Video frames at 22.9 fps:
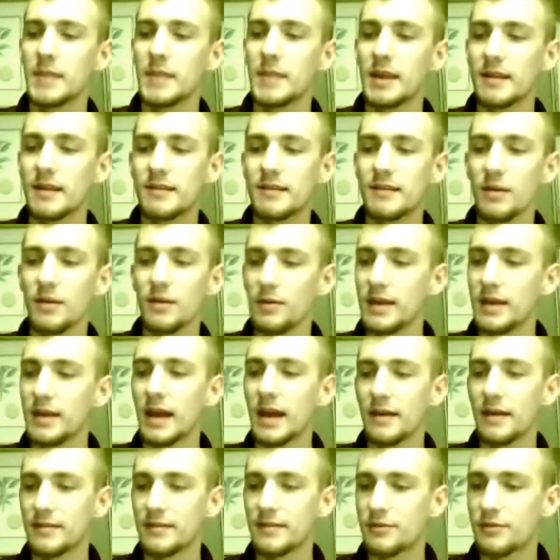so
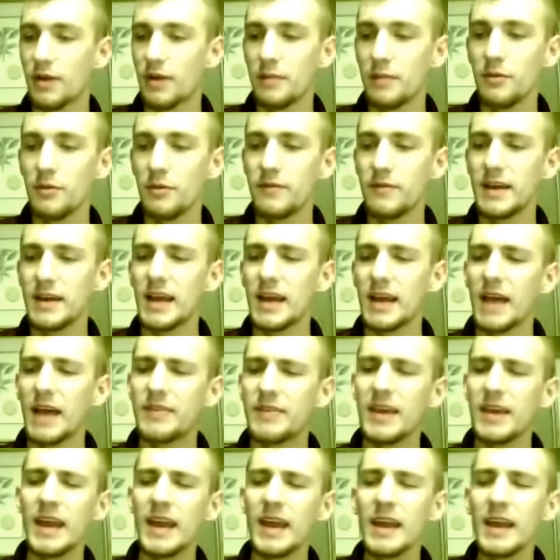yeah, it was a great movie. At
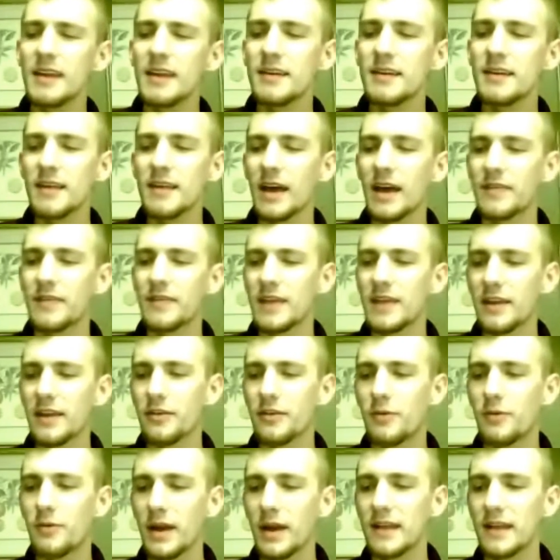the end of the
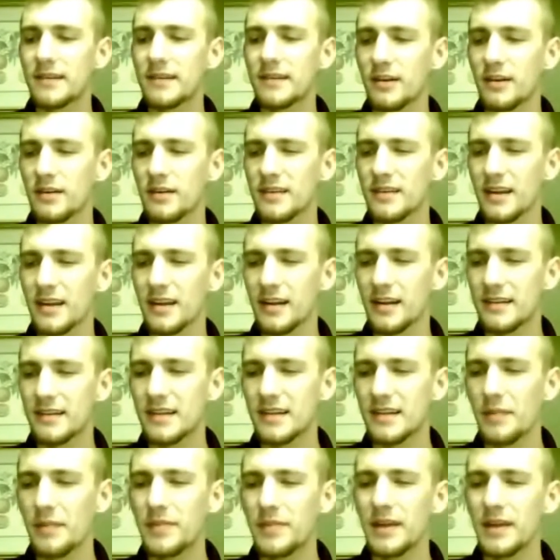credits, there is a little
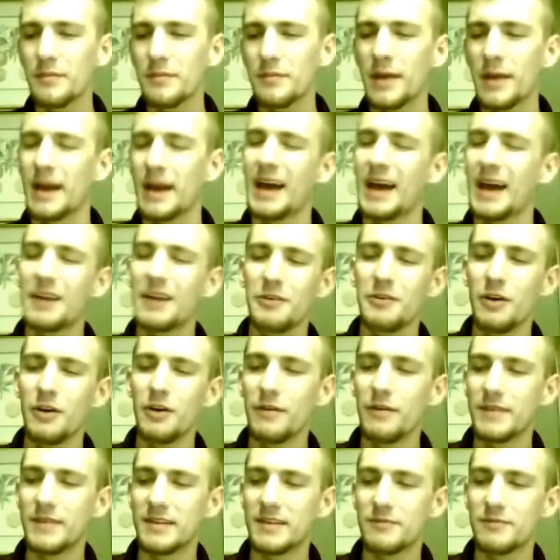something, but I don't know
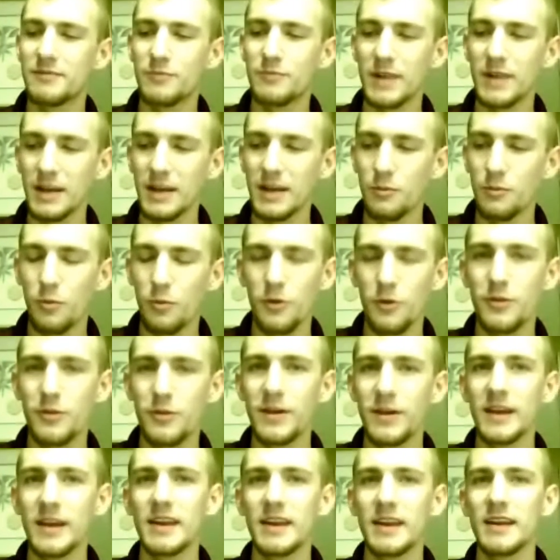if it's really worth
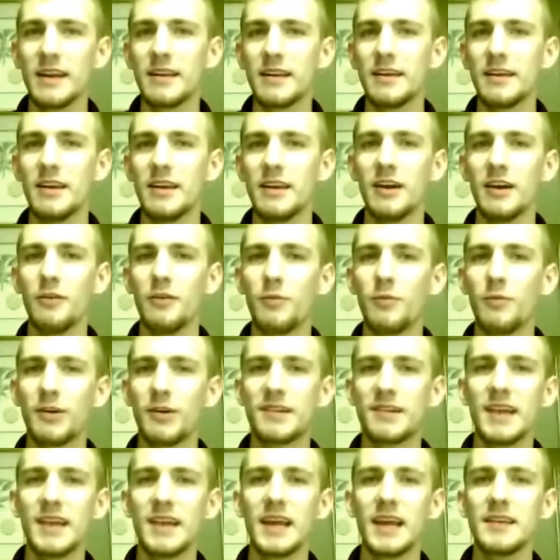it. Worth
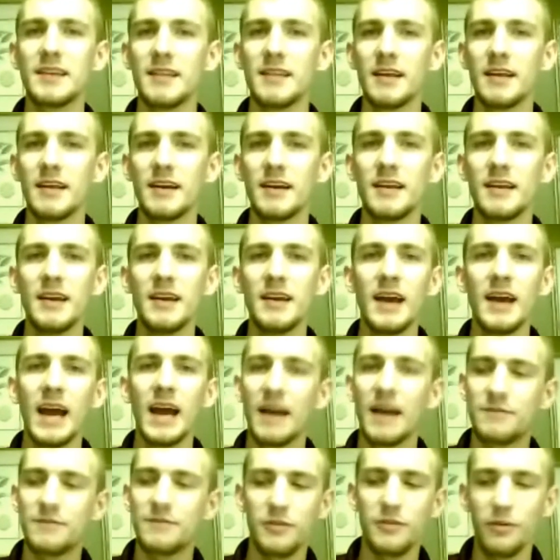saying
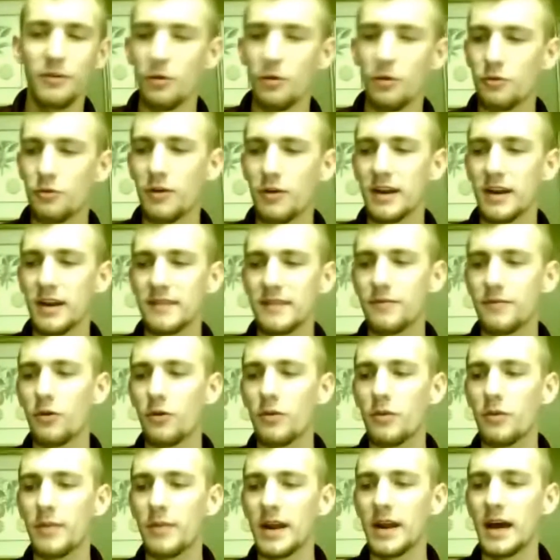after the whole credits
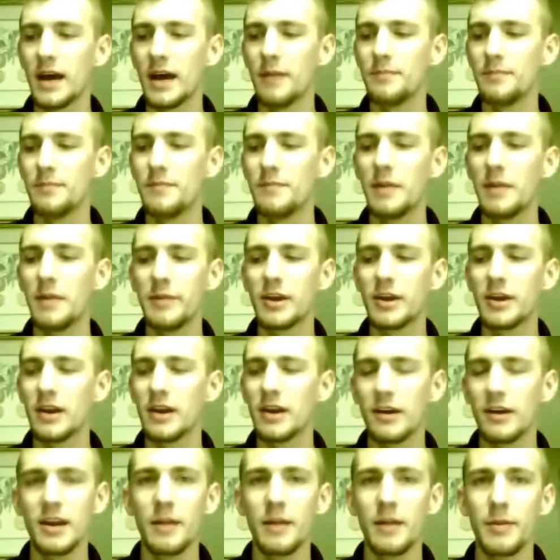for. But maybe you can
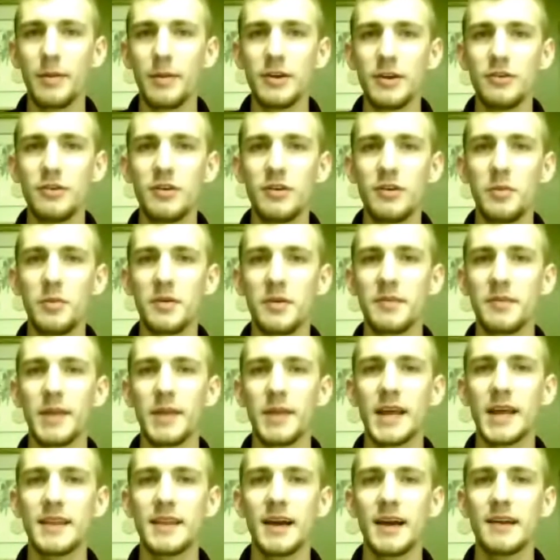look it up on YouTube or something
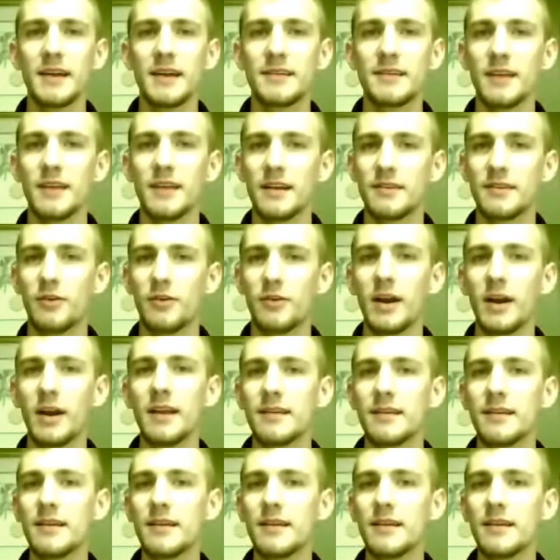like that. It's not as great as